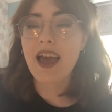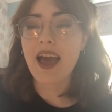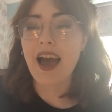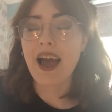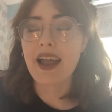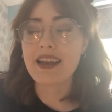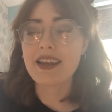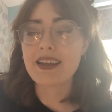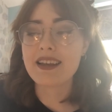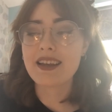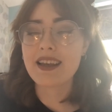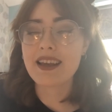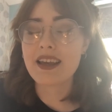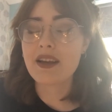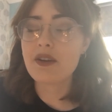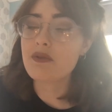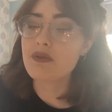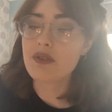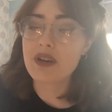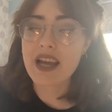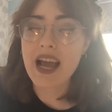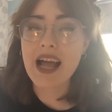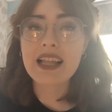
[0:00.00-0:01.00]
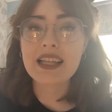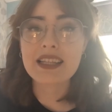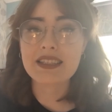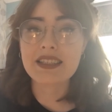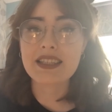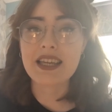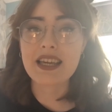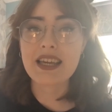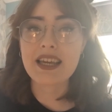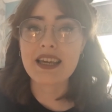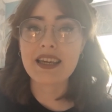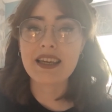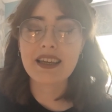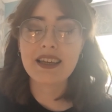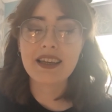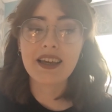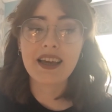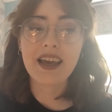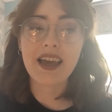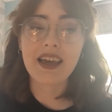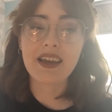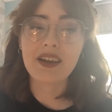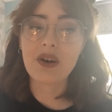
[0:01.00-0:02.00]
And in reality,
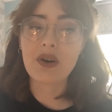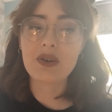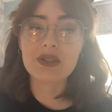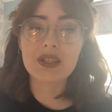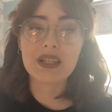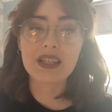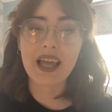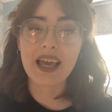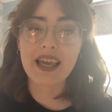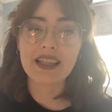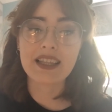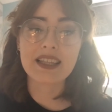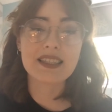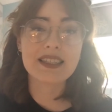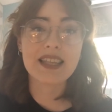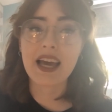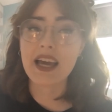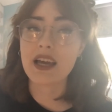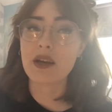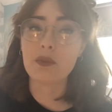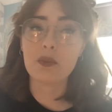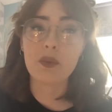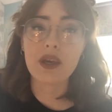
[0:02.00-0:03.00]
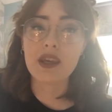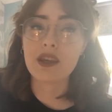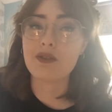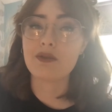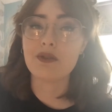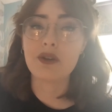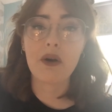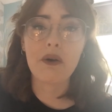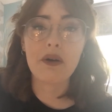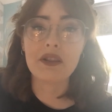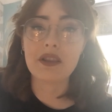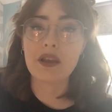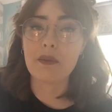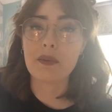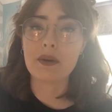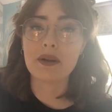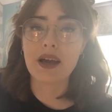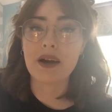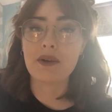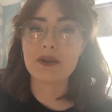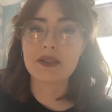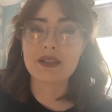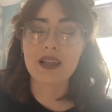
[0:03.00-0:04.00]
it got to like the second week of knowing them
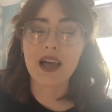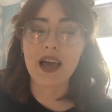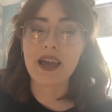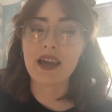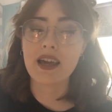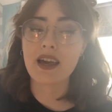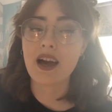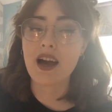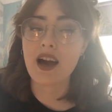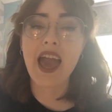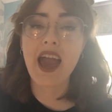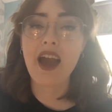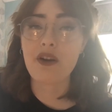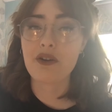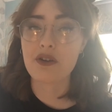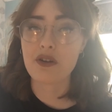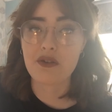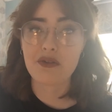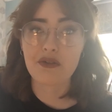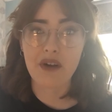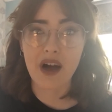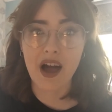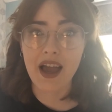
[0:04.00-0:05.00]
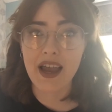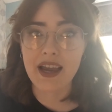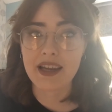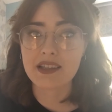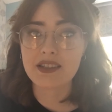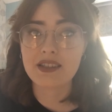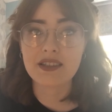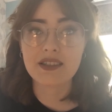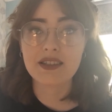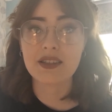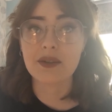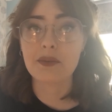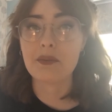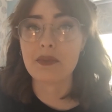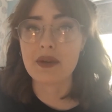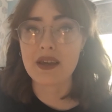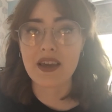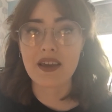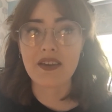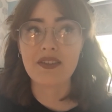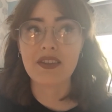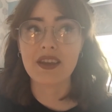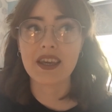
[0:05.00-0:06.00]
and I was like terrified to
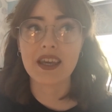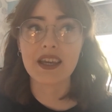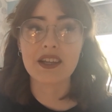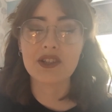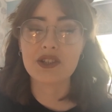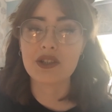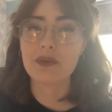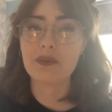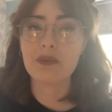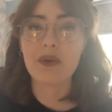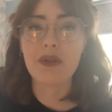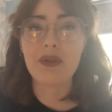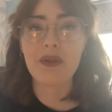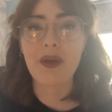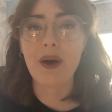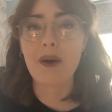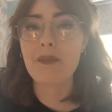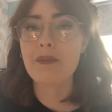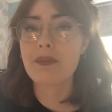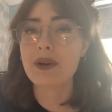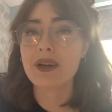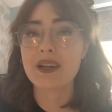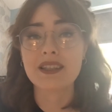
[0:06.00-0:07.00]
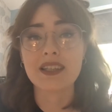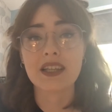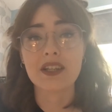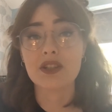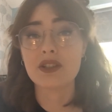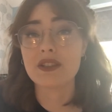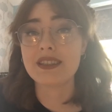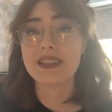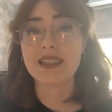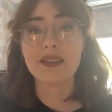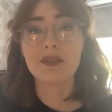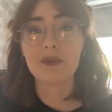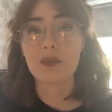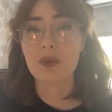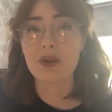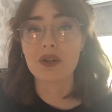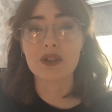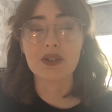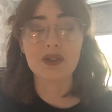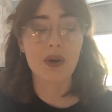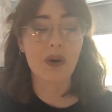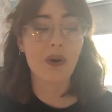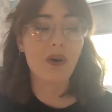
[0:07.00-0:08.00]
be in the kitchen with them because I just didn't want
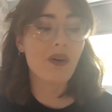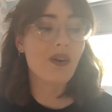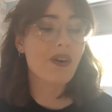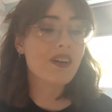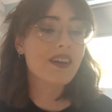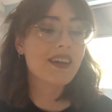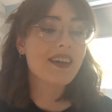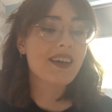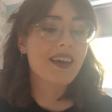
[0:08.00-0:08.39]
to talk.